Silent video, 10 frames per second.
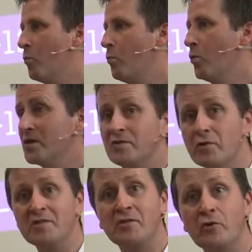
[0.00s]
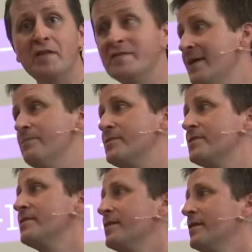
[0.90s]
What you do is you do it in
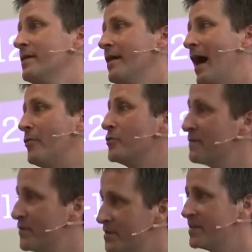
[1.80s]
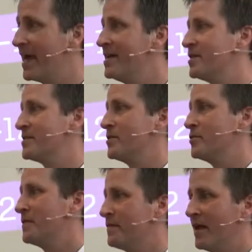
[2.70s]
teams. And there are different stages.
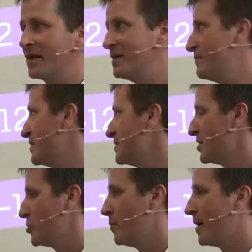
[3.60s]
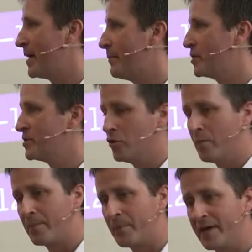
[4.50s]
There are different activities that you might be able to do. It
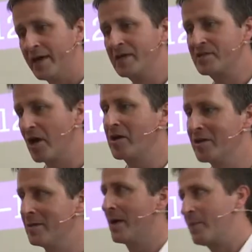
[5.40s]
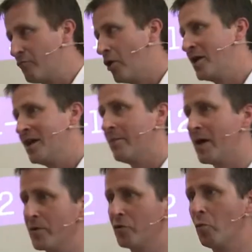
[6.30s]
might be cycling, it might be running, it
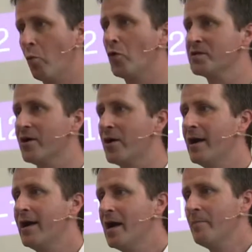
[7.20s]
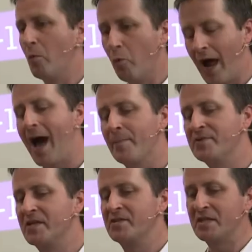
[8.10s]
might be on the water. But what
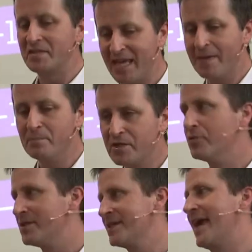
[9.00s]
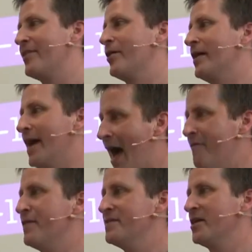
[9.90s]
happens is the team do it together
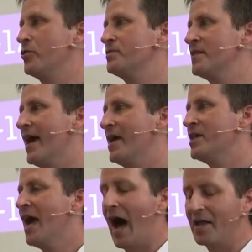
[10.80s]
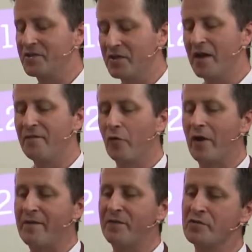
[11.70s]
every single stage. And so
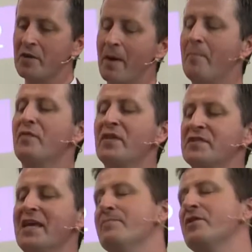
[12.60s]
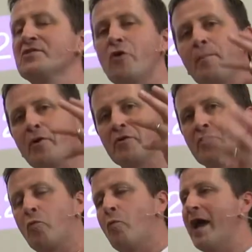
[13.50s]
therefore, if there's a member of the team that is not
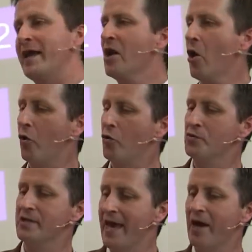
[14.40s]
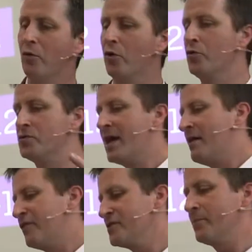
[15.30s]
pulling their weight or who's ill or who's,
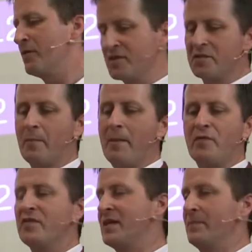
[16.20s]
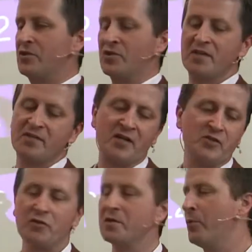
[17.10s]
for example, if there's a member of the team that just
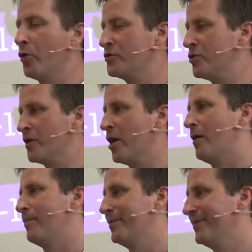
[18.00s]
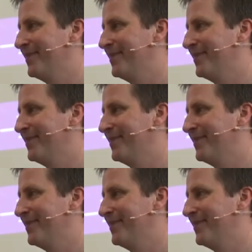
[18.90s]
decides not to bother turning up,